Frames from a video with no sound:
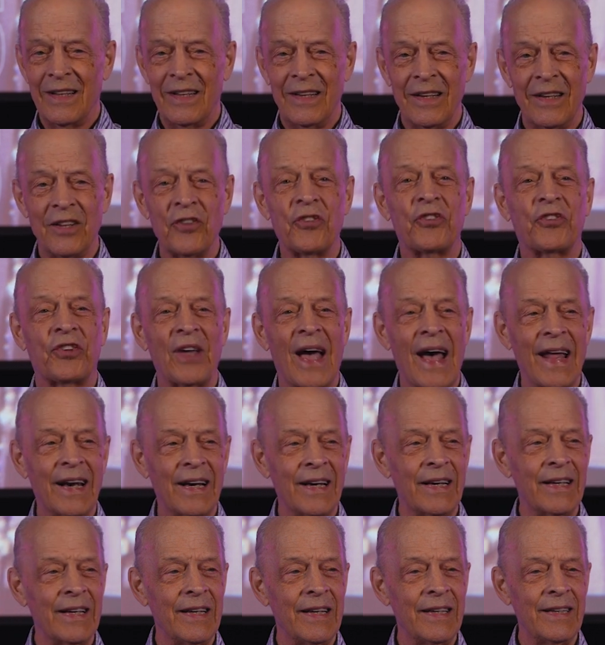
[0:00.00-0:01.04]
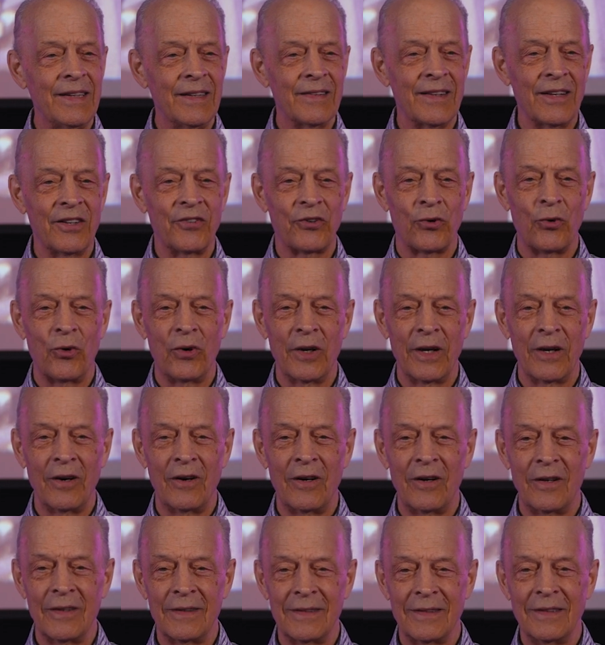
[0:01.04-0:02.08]
the insanity that's going
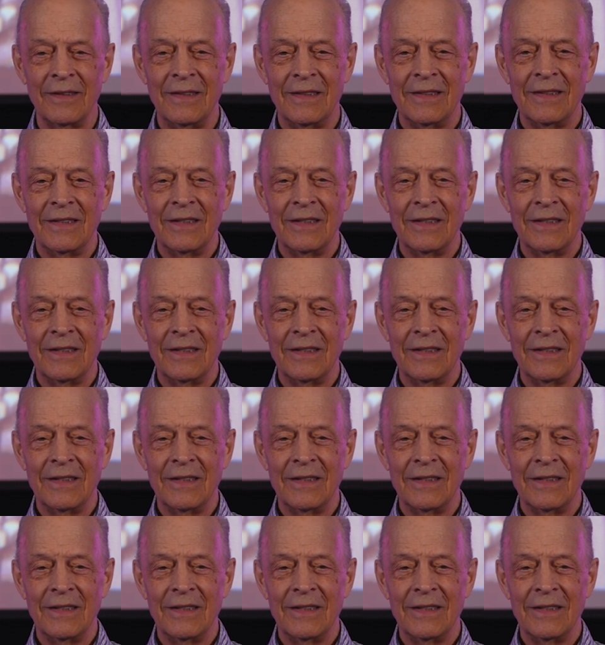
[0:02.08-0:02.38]
on,